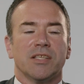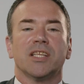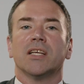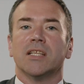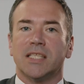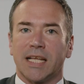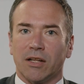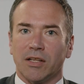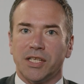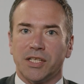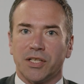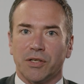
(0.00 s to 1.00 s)
certain
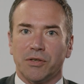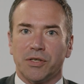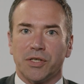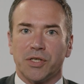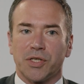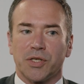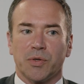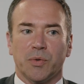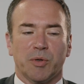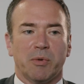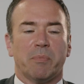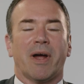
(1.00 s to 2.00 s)
technology solutions
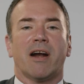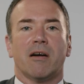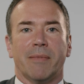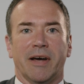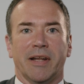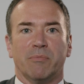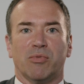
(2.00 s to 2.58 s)
would be paramount in